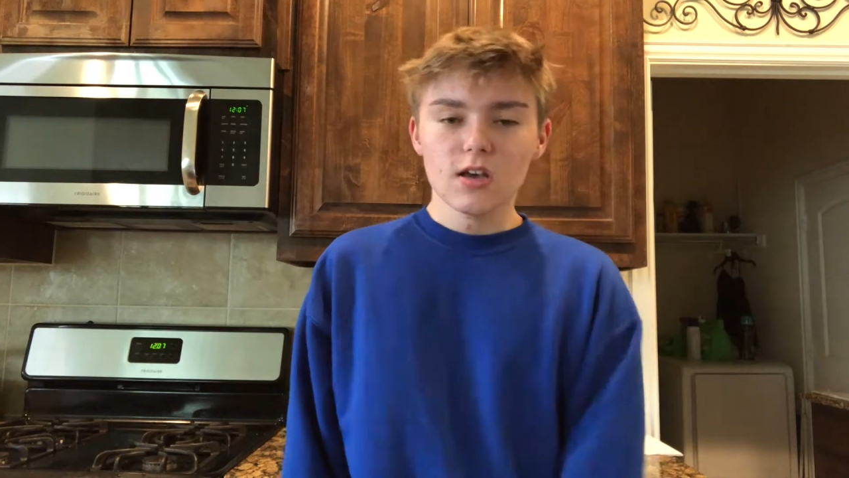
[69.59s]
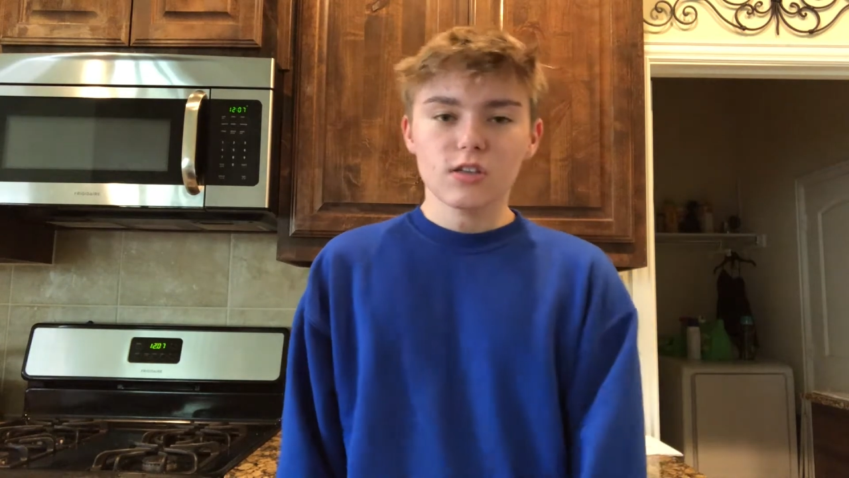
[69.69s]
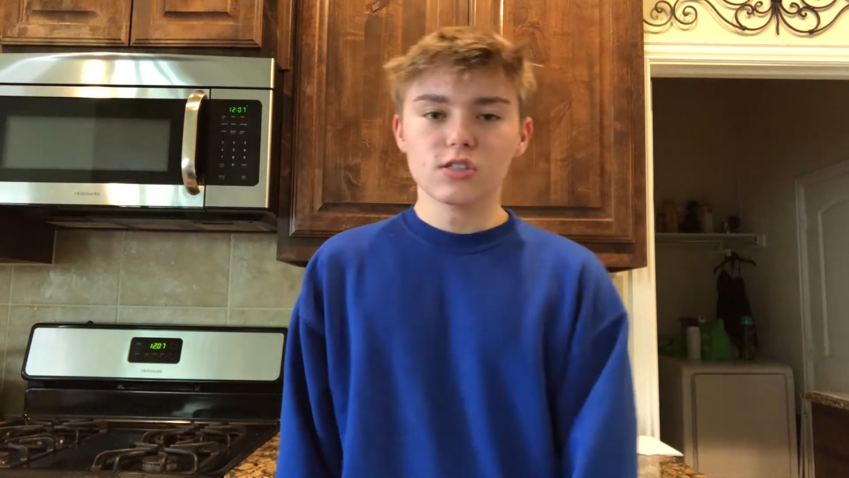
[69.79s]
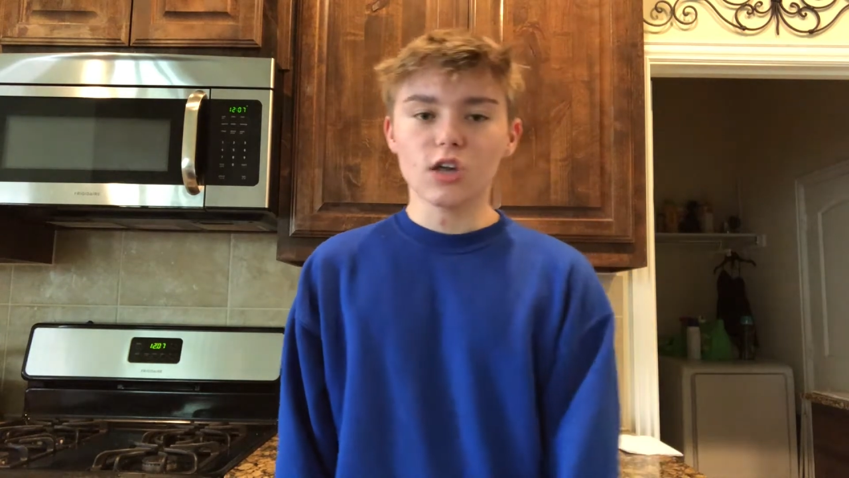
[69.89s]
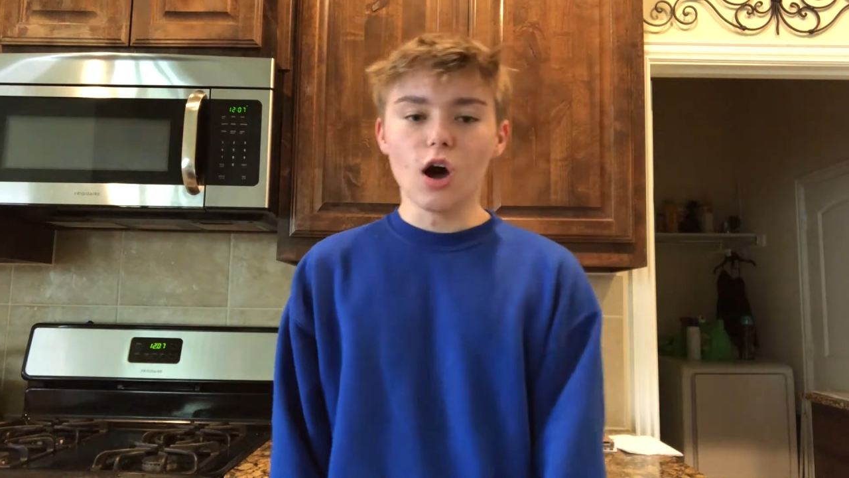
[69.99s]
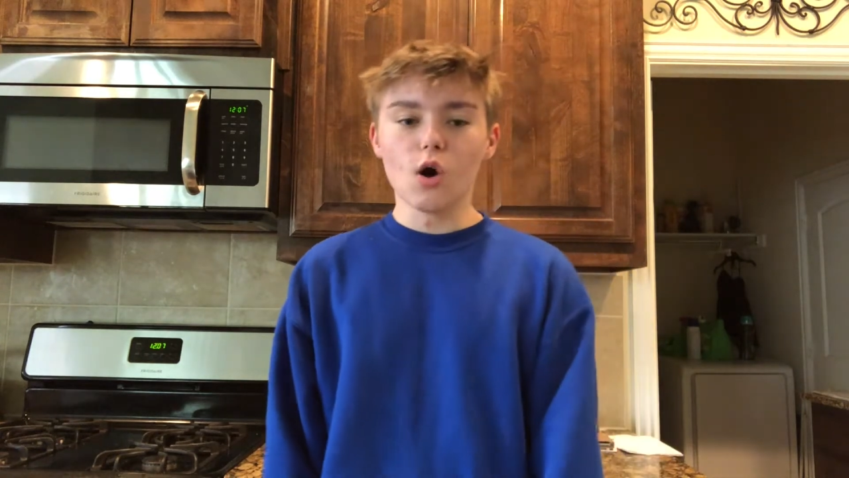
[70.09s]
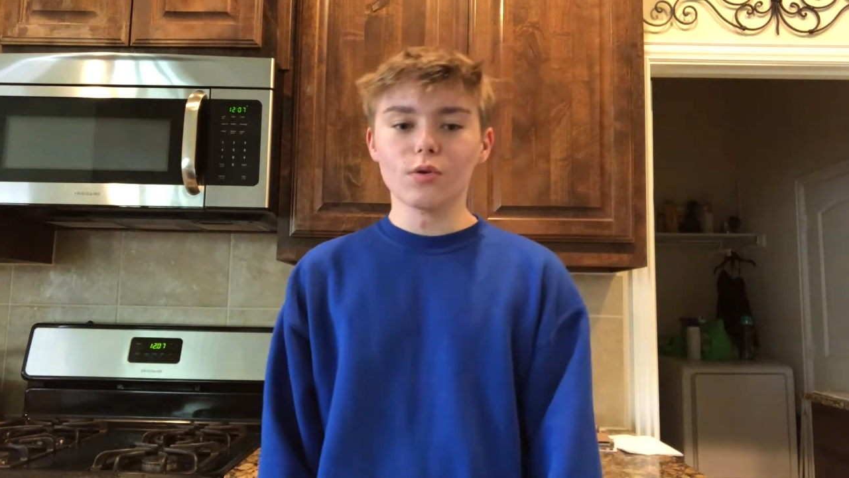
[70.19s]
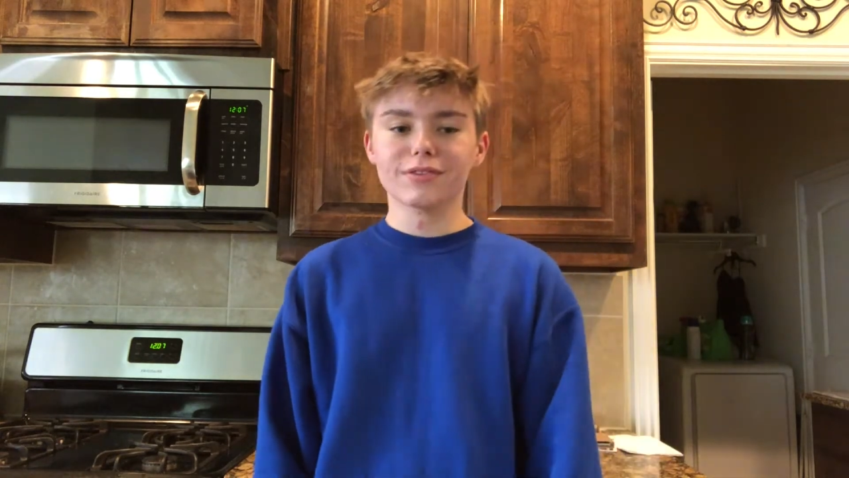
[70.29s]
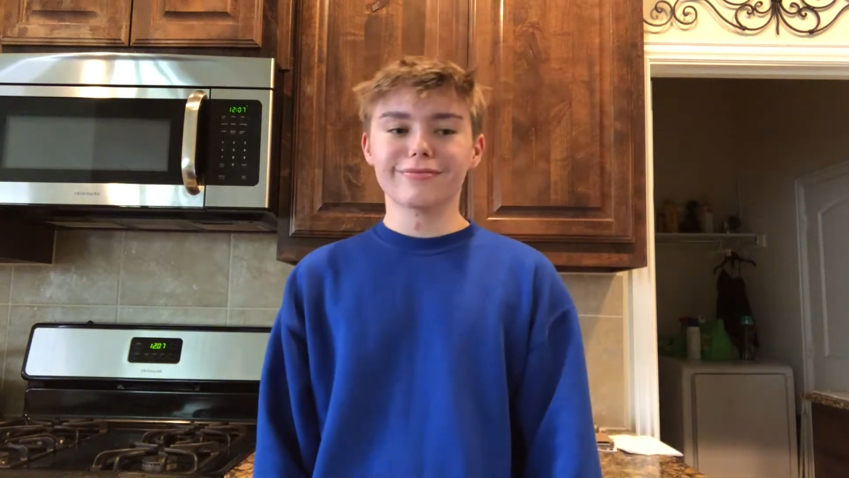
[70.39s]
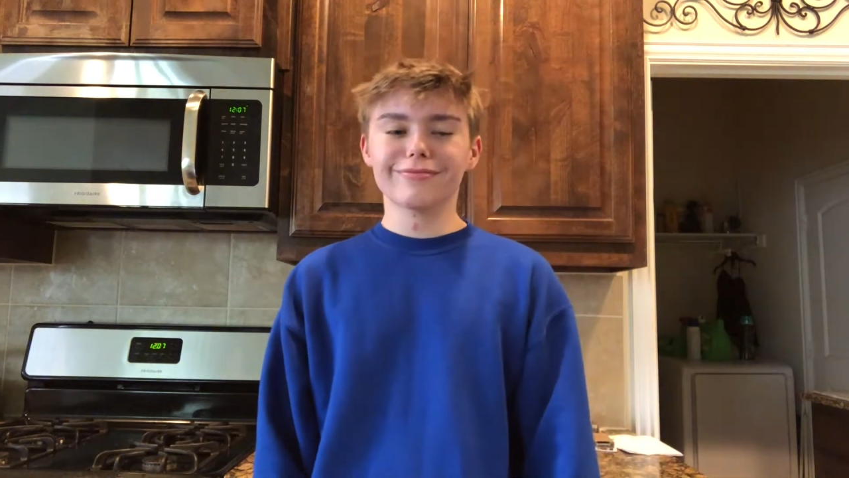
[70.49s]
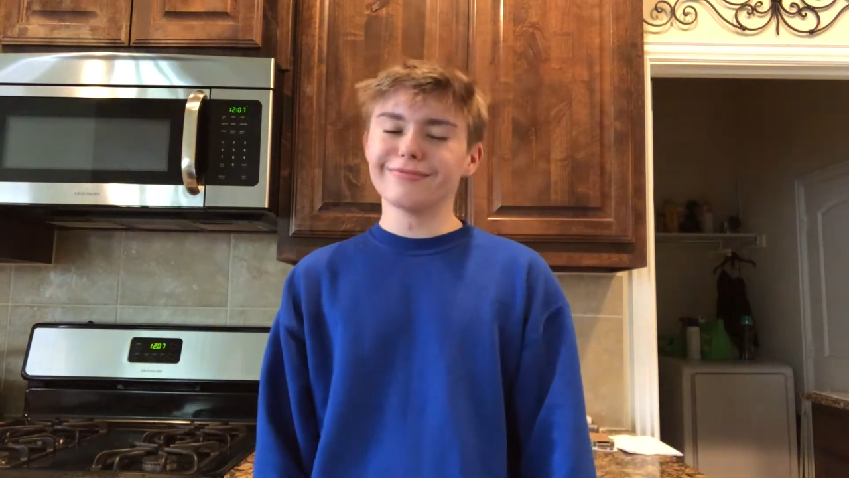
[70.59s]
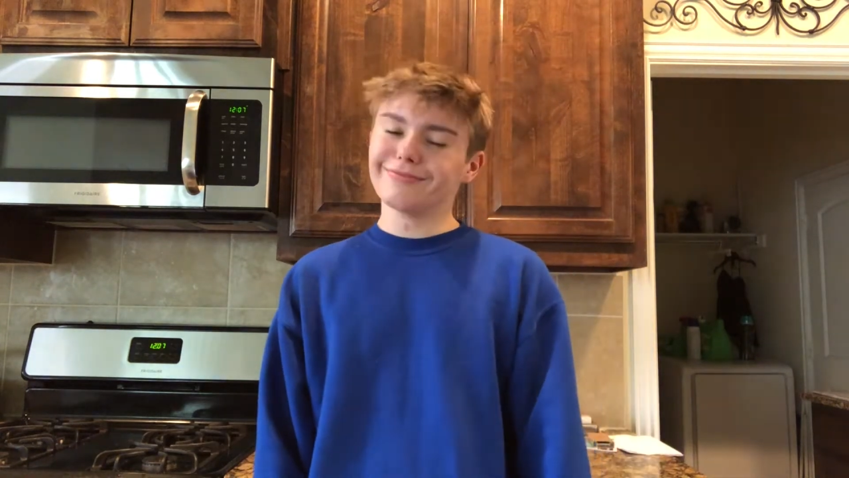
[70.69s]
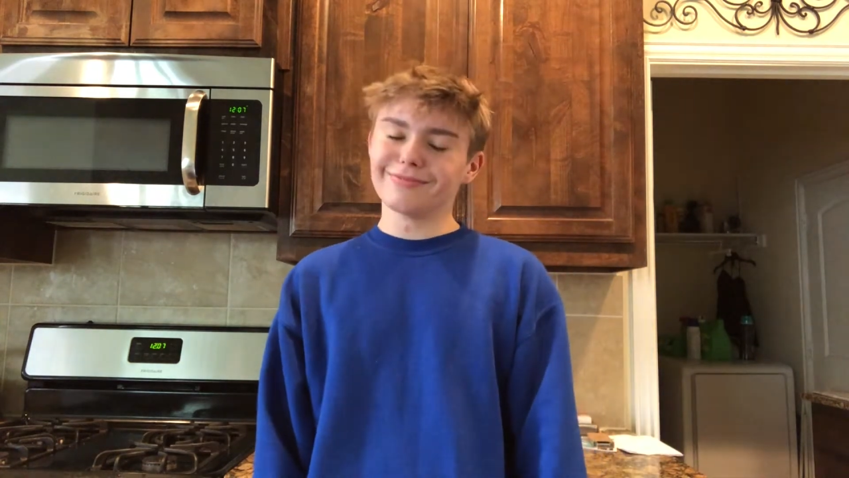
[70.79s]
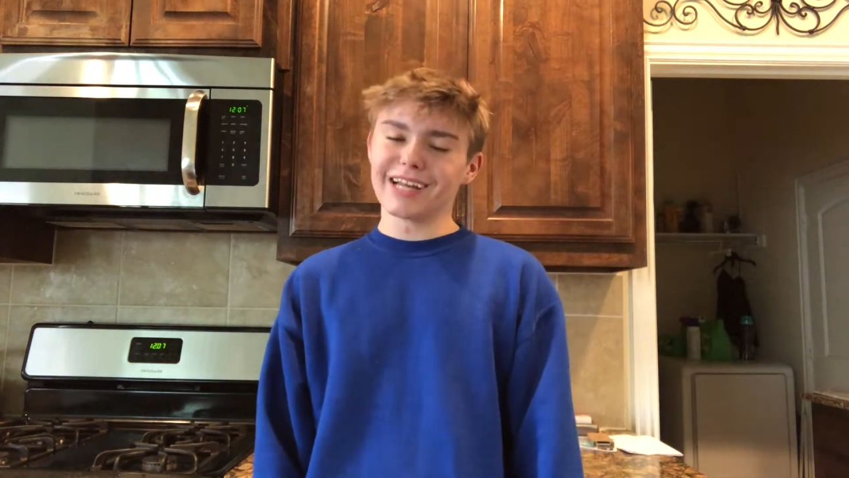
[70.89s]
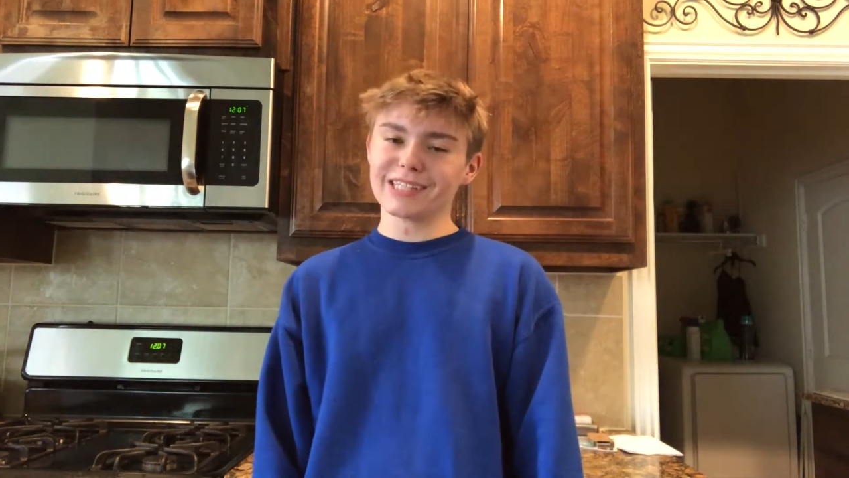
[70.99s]
So
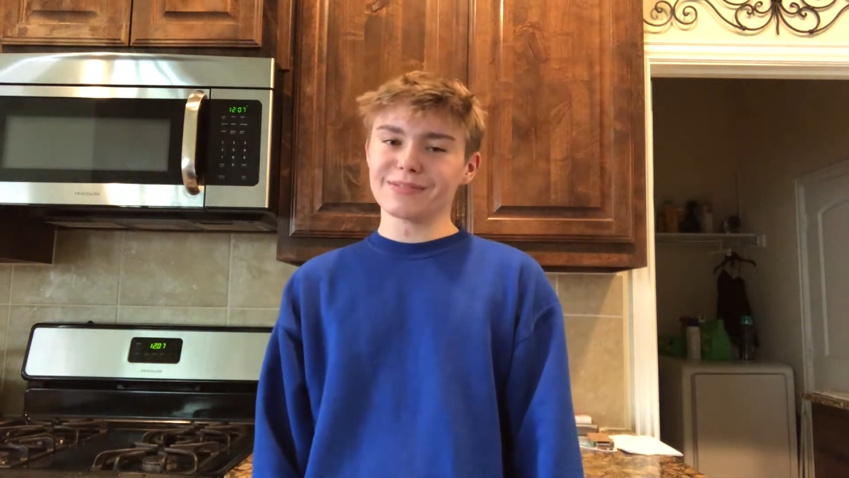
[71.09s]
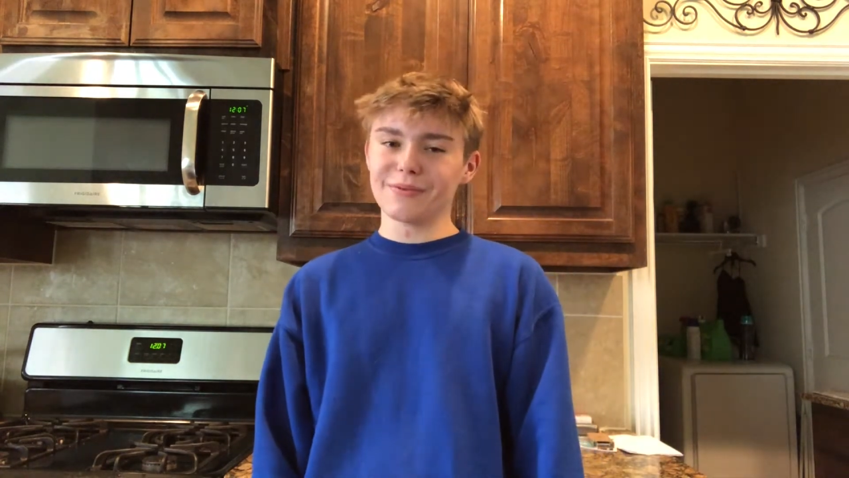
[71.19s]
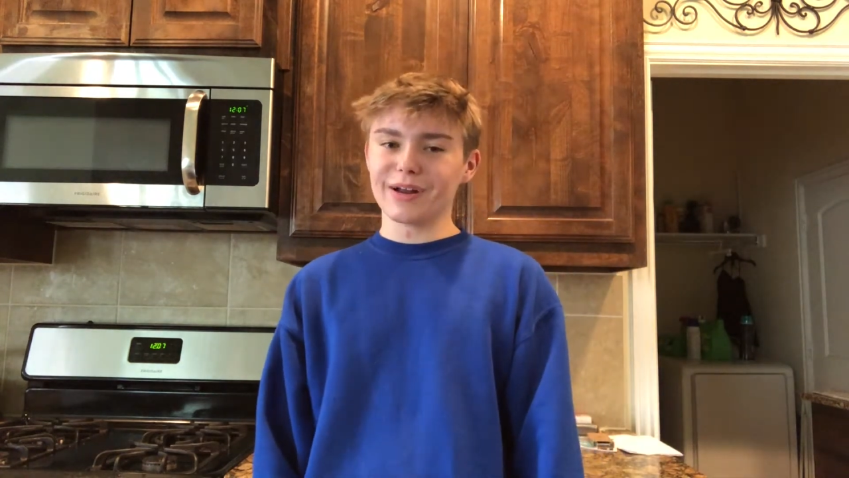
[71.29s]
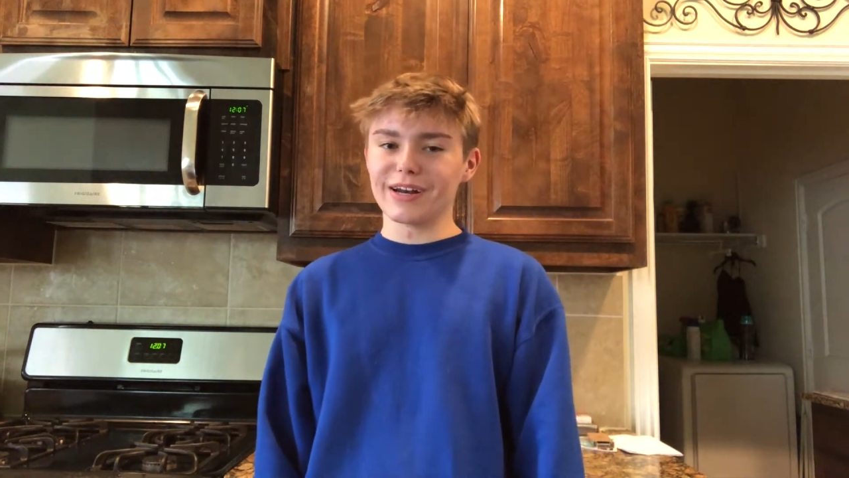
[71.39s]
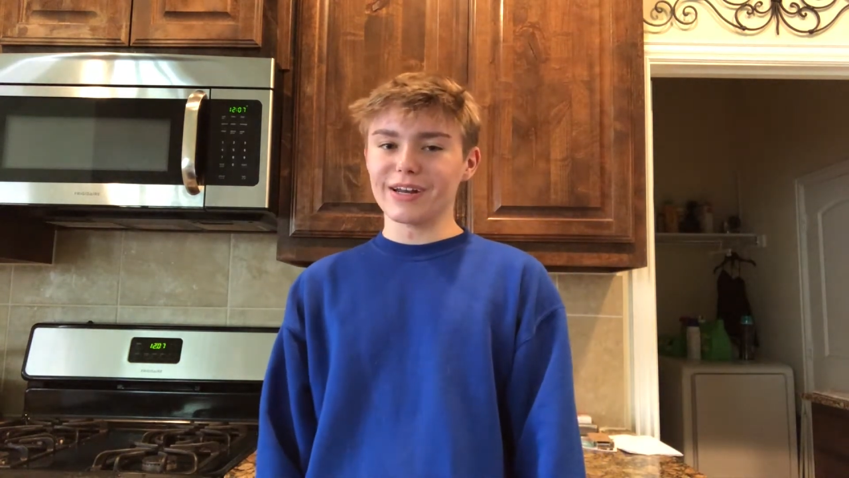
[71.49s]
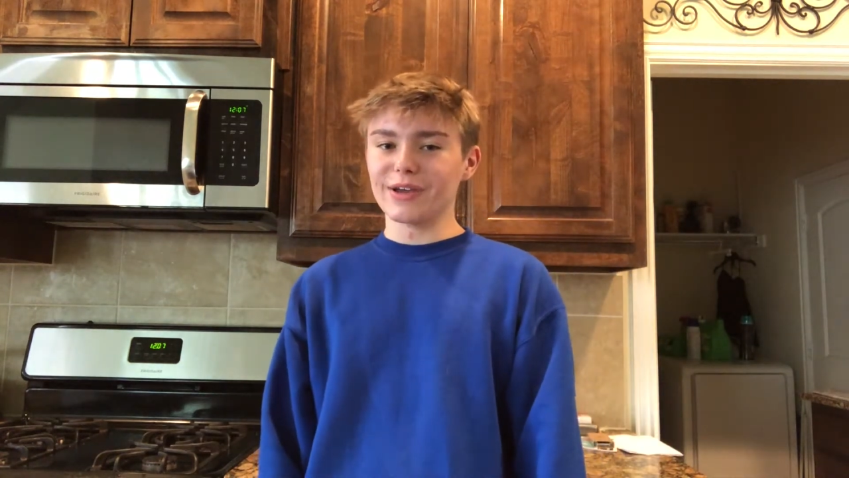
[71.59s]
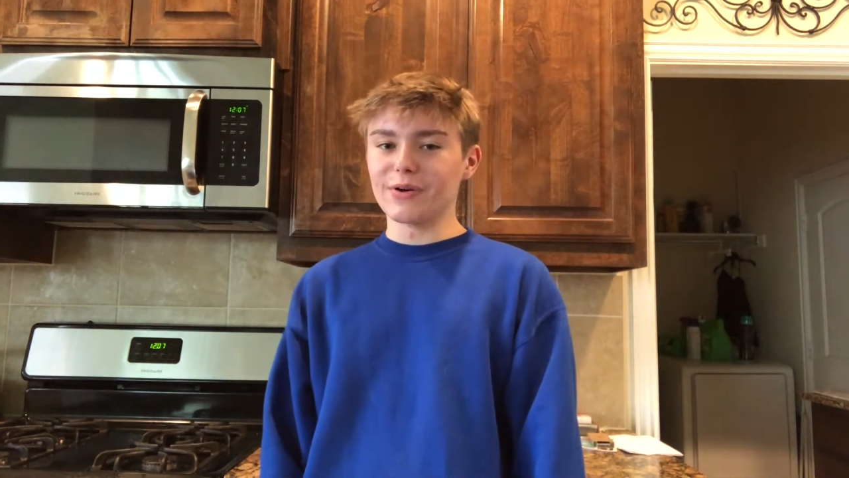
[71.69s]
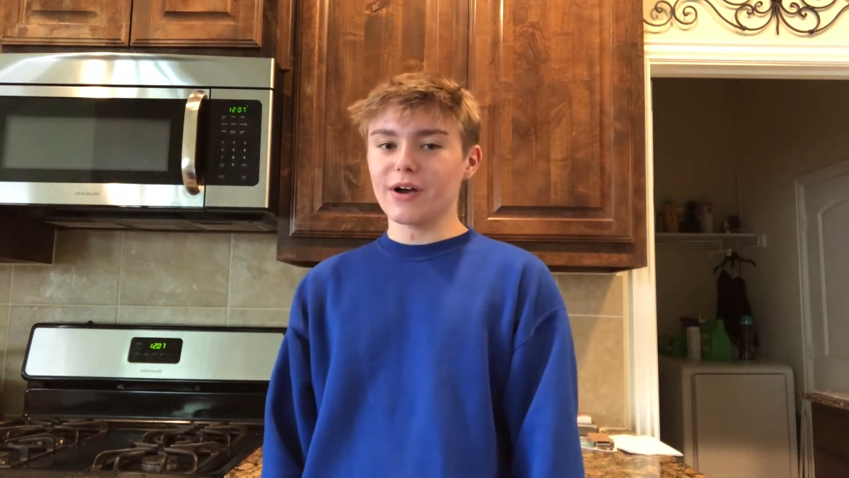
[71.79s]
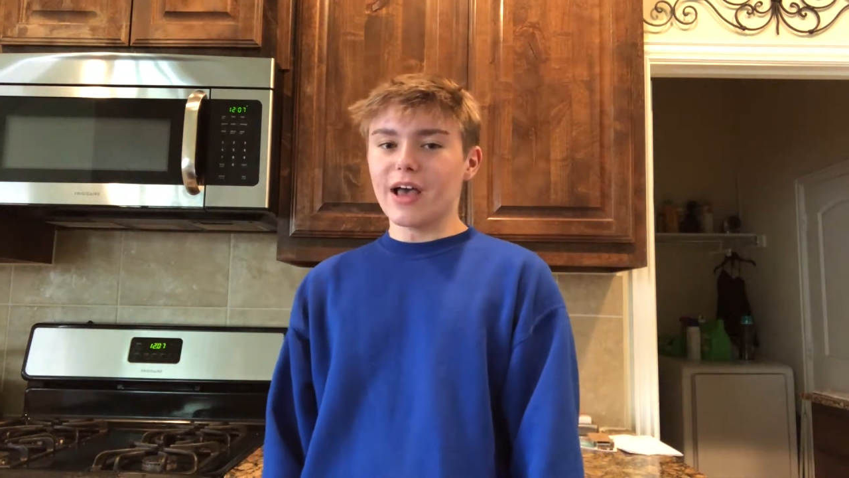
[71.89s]
that's what we're gonna do.